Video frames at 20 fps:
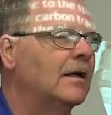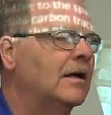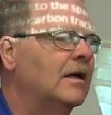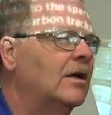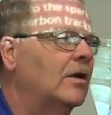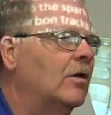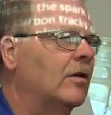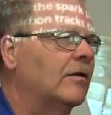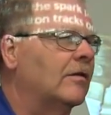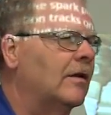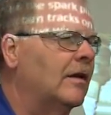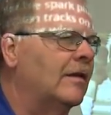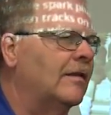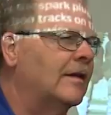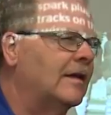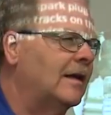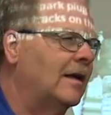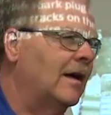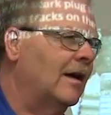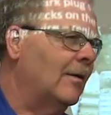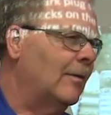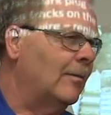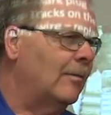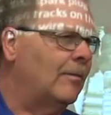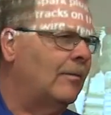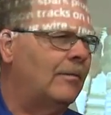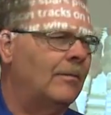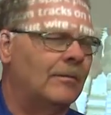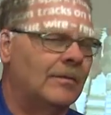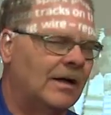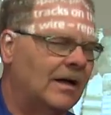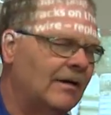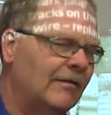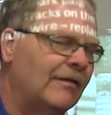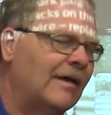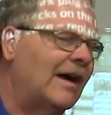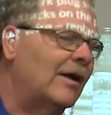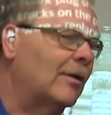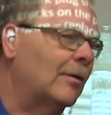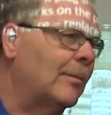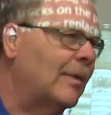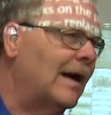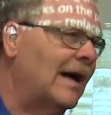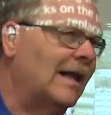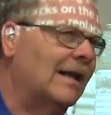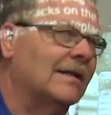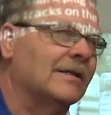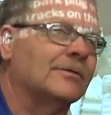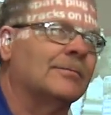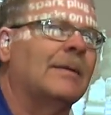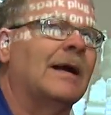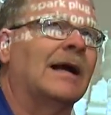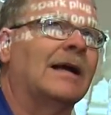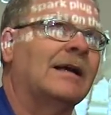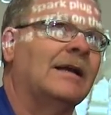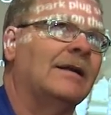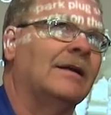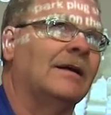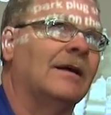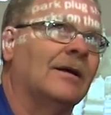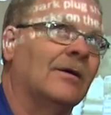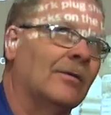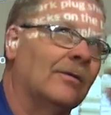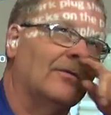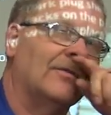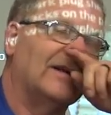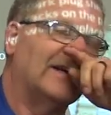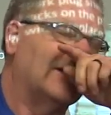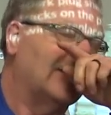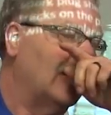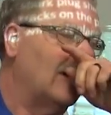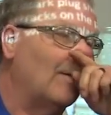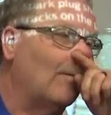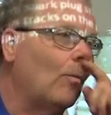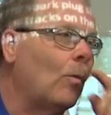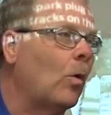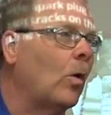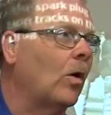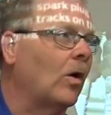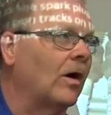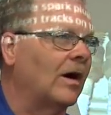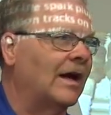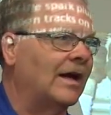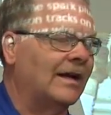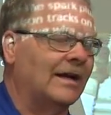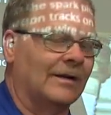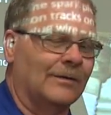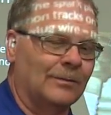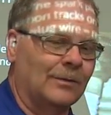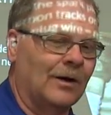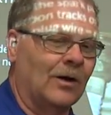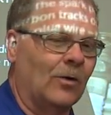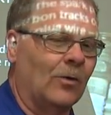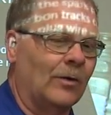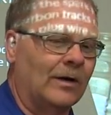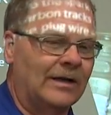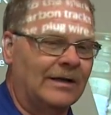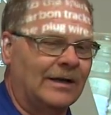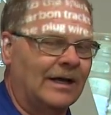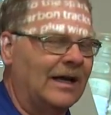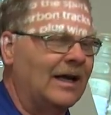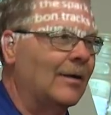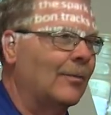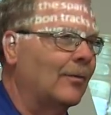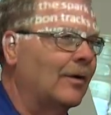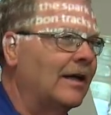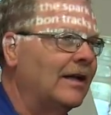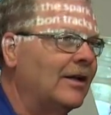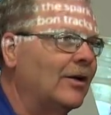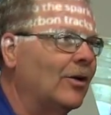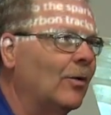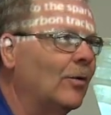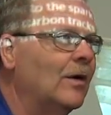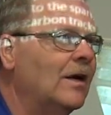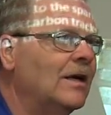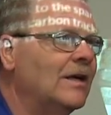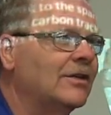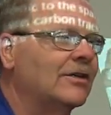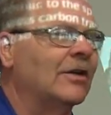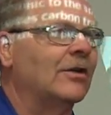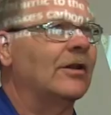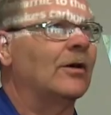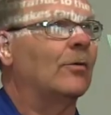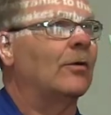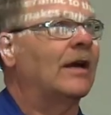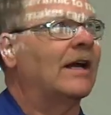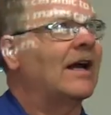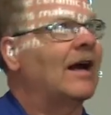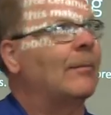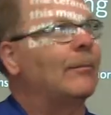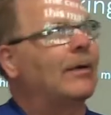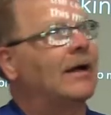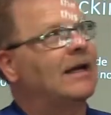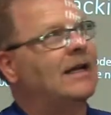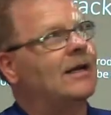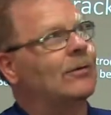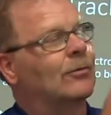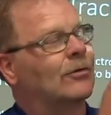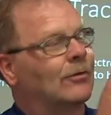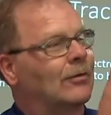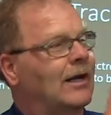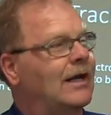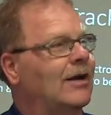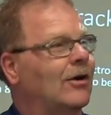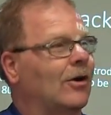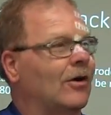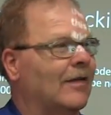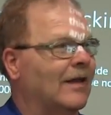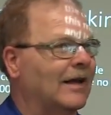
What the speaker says: You know, the fighter pilots back in the Vietnam War had a low-end AM radio so that when they got painted with radar,